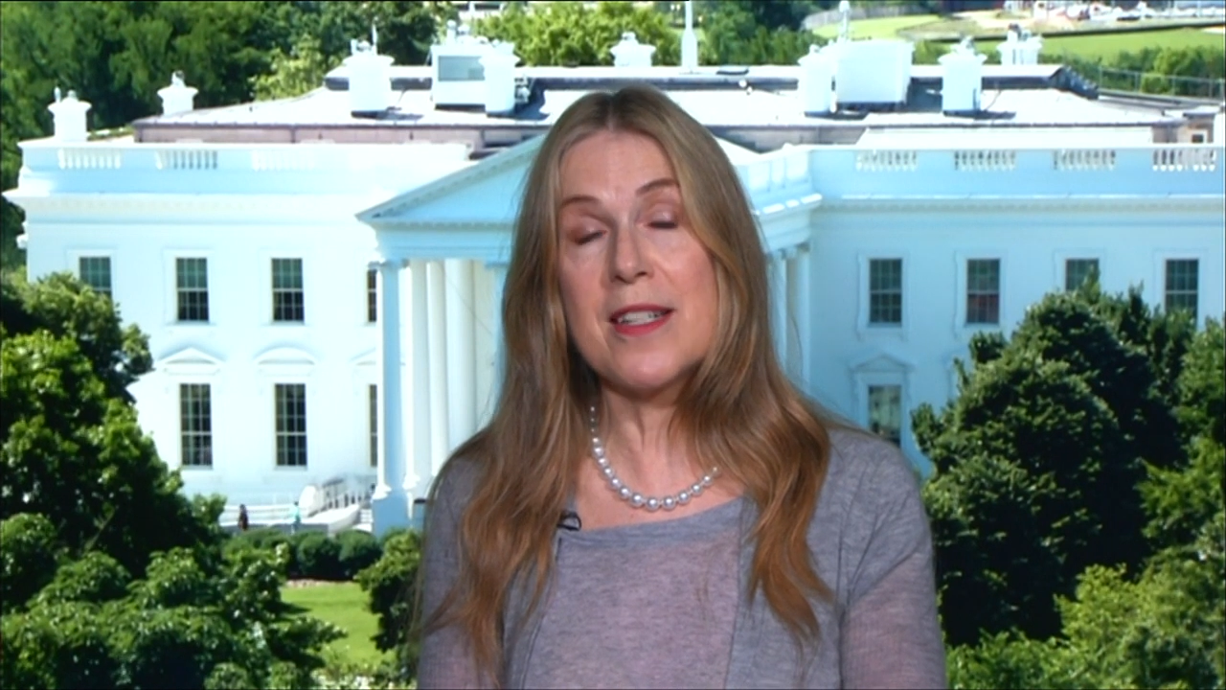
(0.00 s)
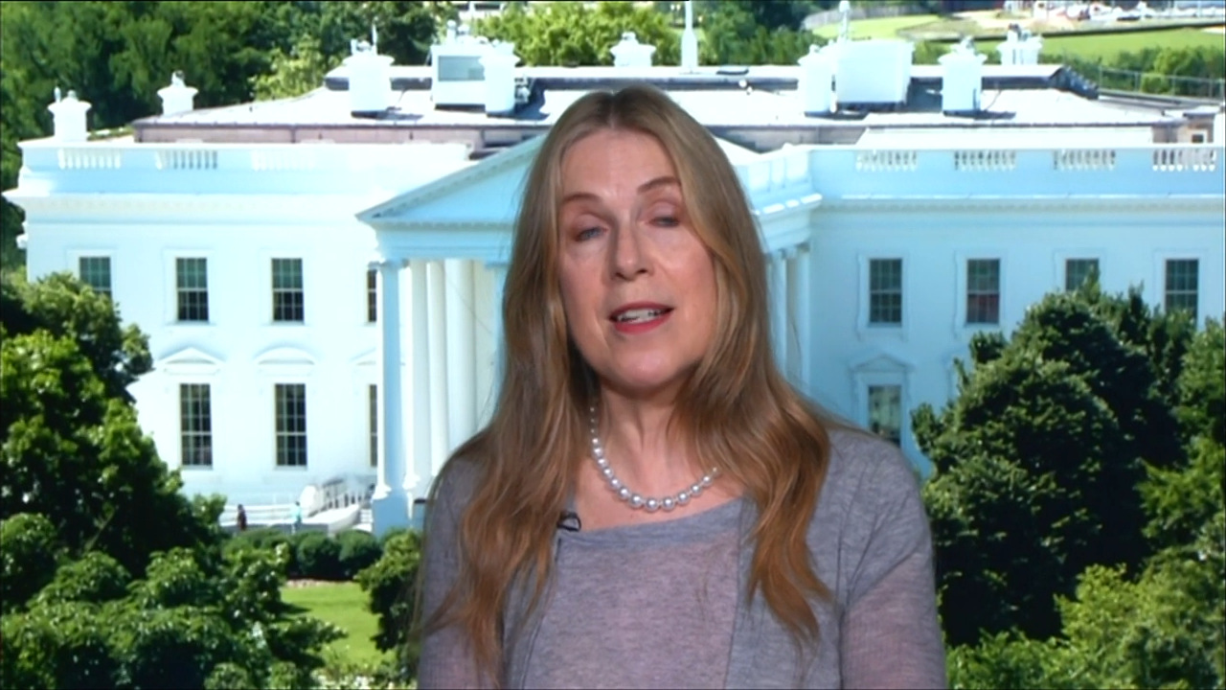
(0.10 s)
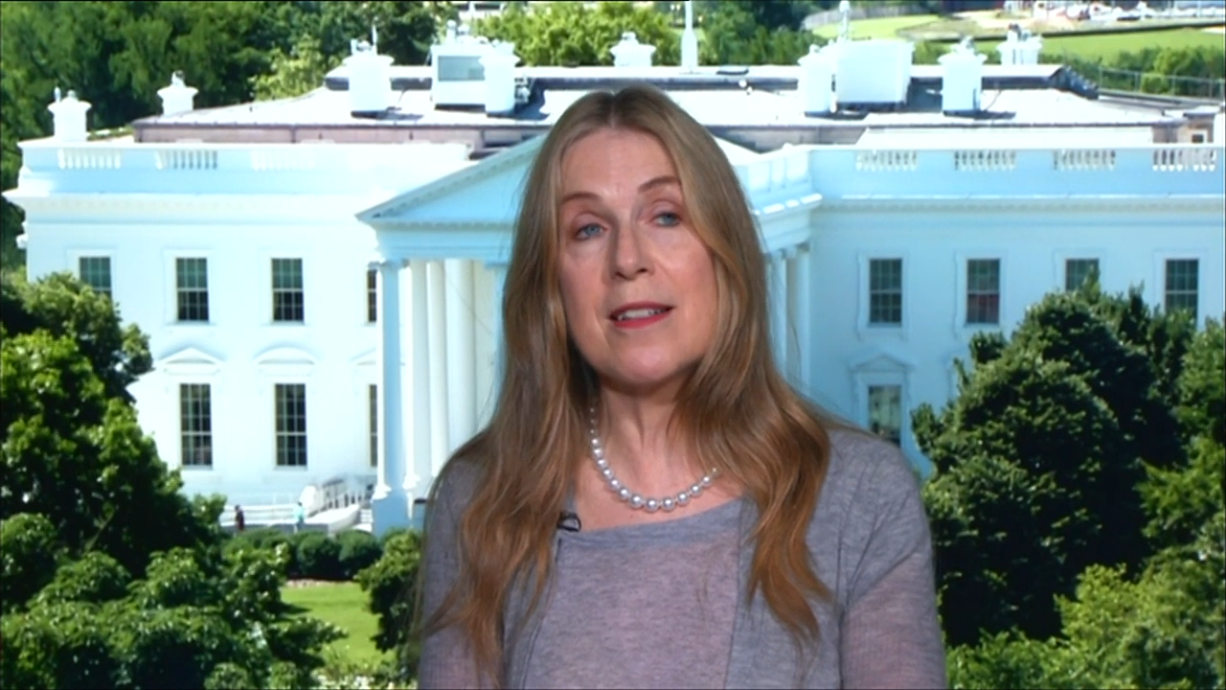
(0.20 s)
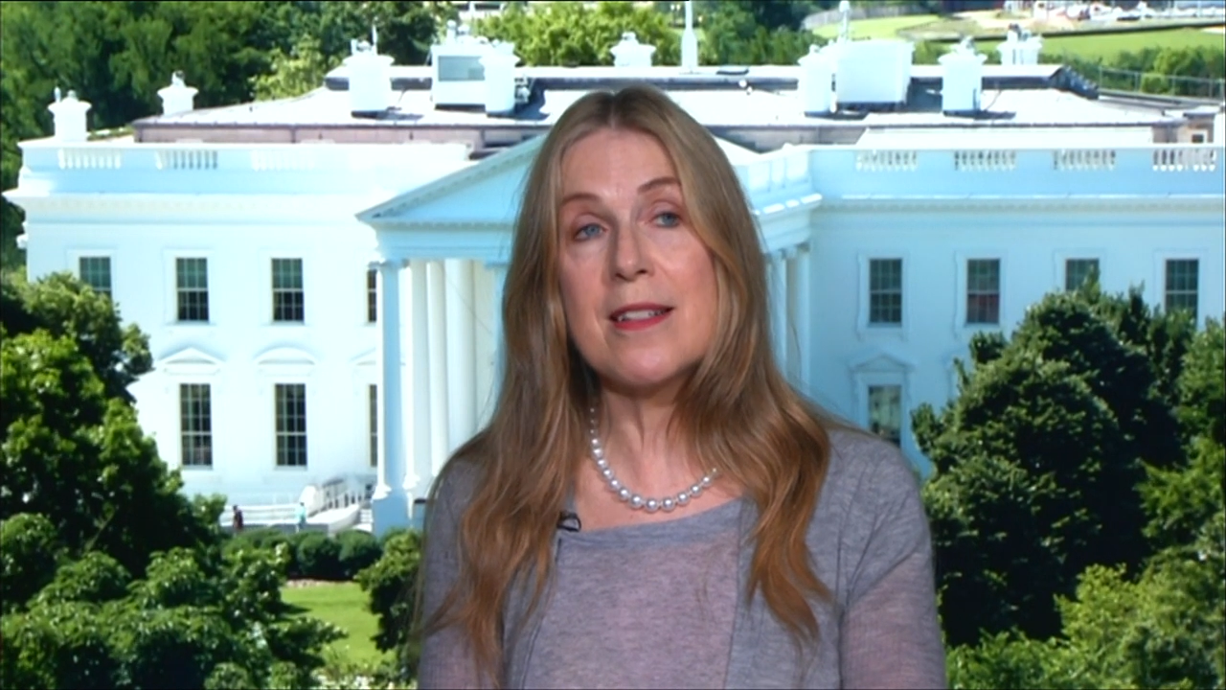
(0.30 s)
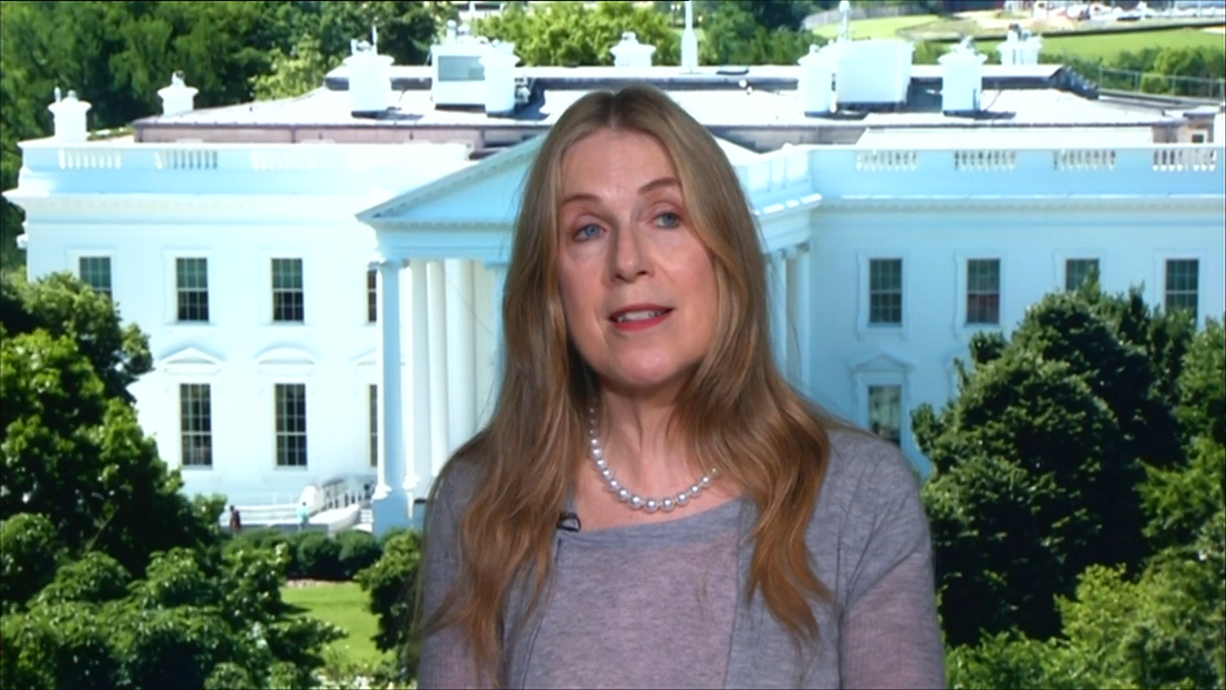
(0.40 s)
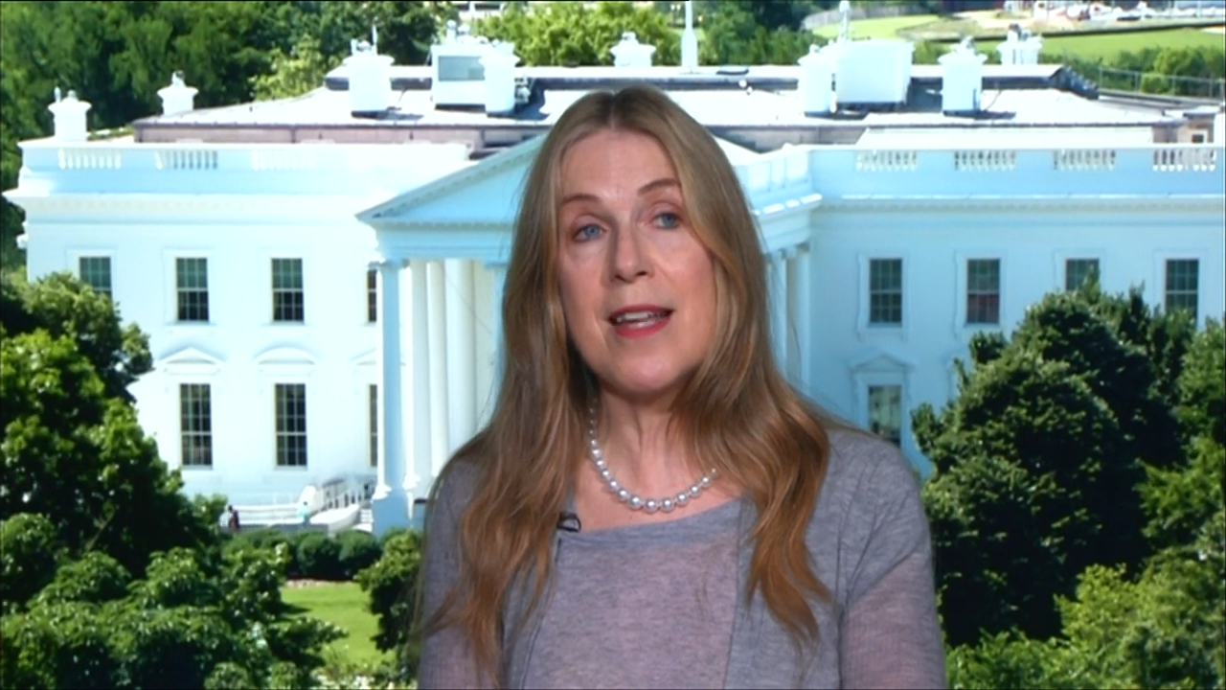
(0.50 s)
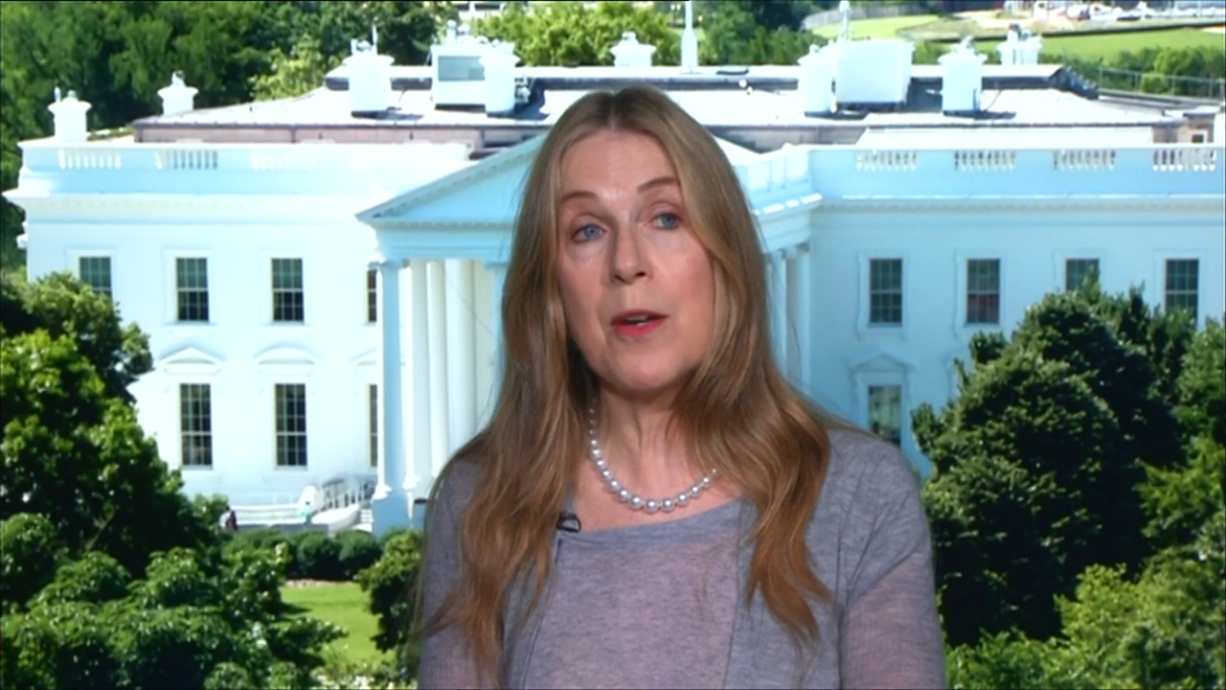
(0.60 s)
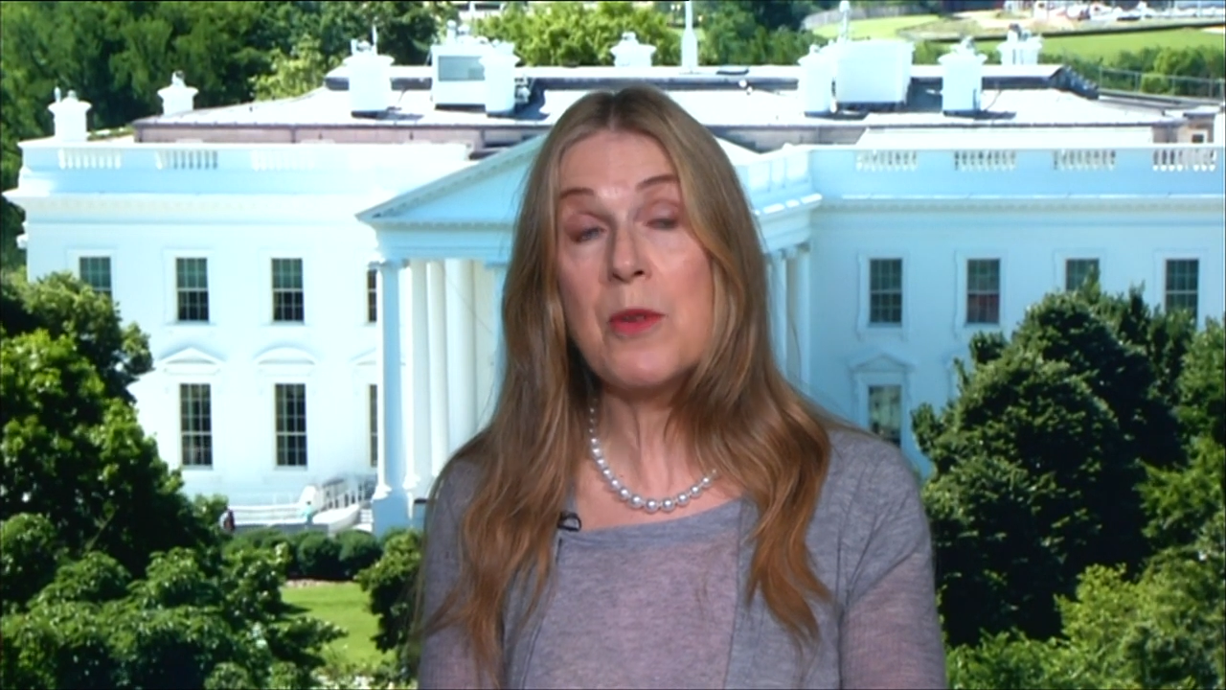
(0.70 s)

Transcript: killed his son,